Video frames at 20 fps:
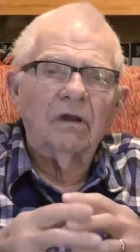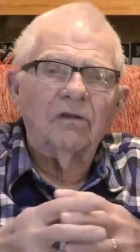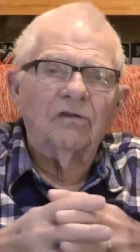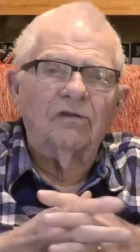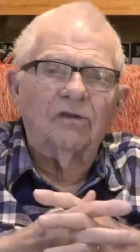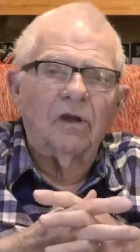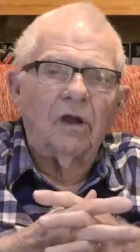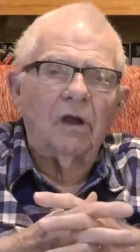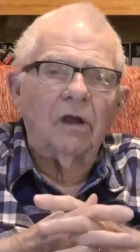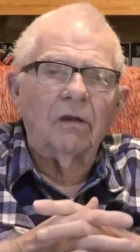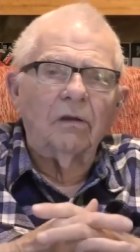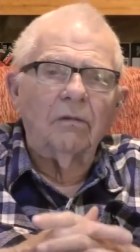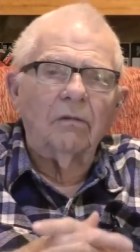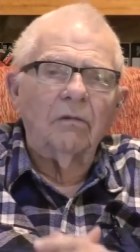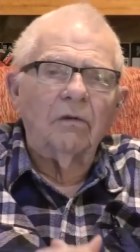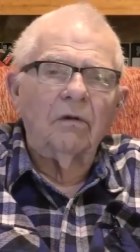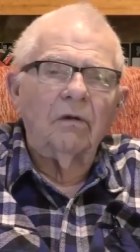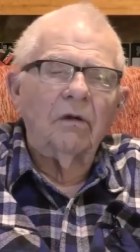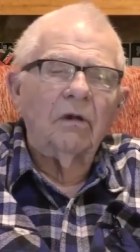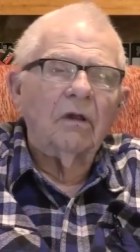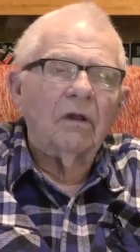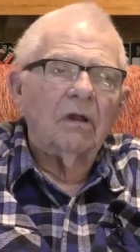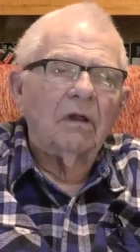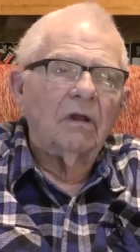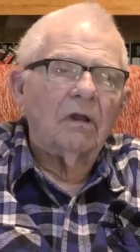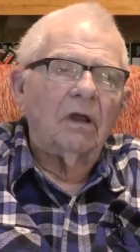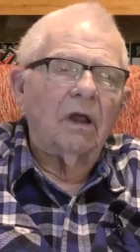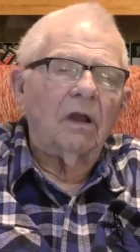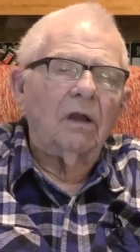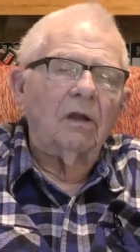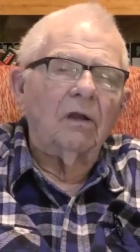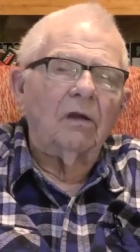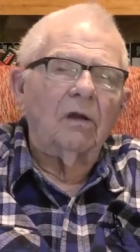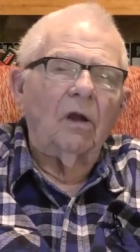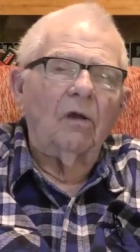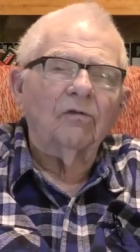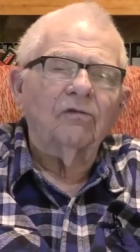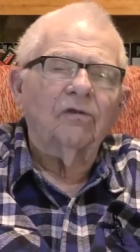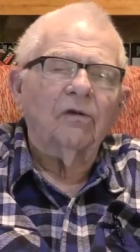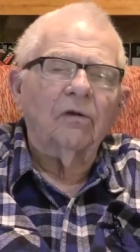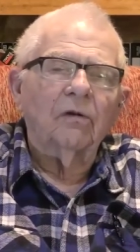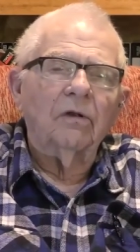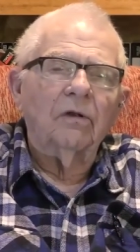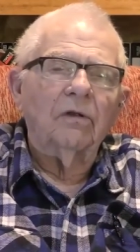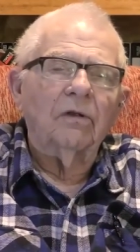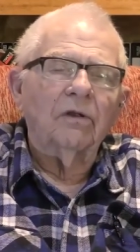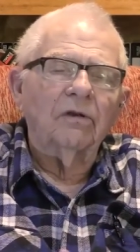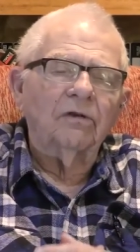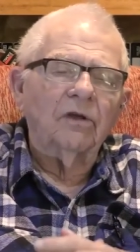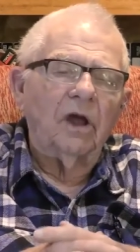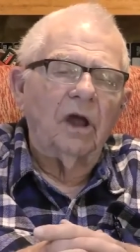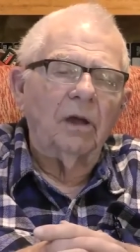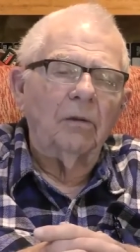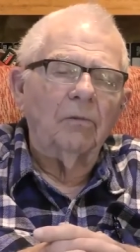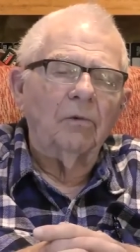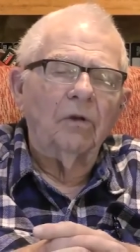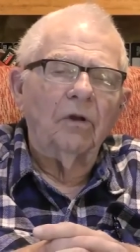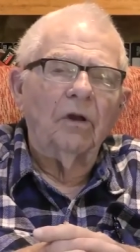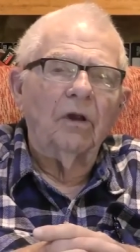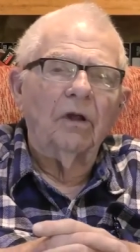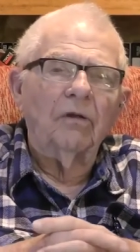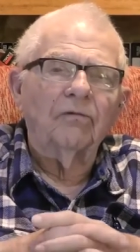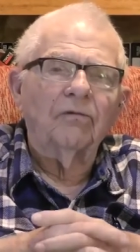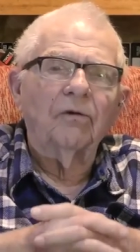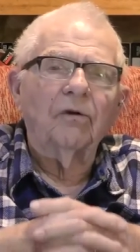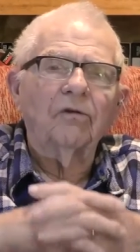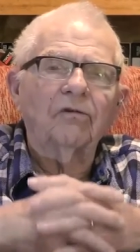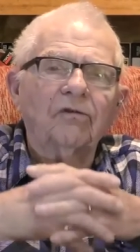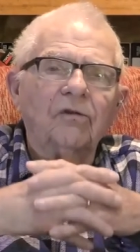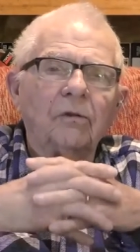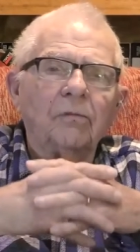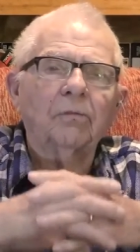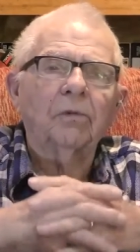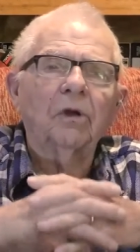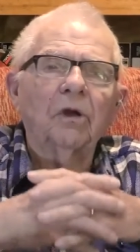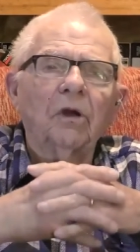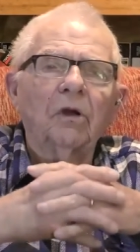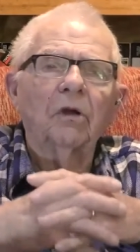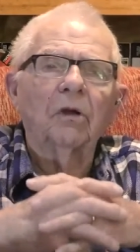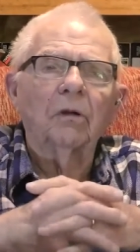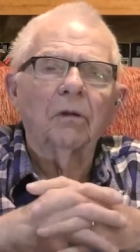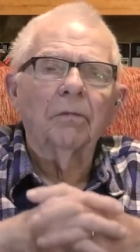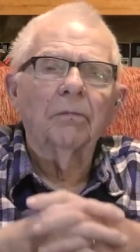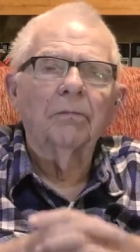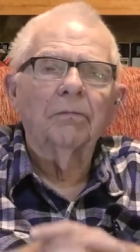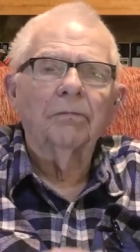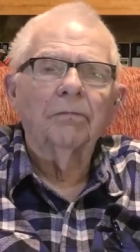set, getting closer to the time when they first appear.